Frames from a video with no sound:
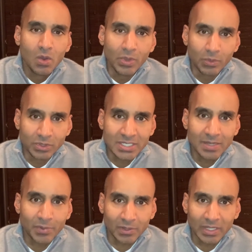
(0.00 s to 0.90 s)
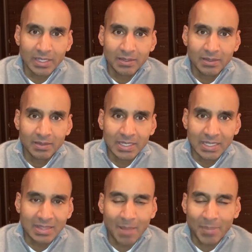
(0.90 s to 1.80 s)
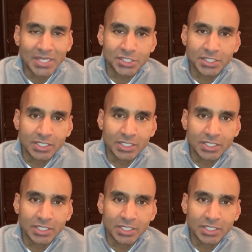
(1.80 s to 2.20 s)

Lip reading: we will typically get that patient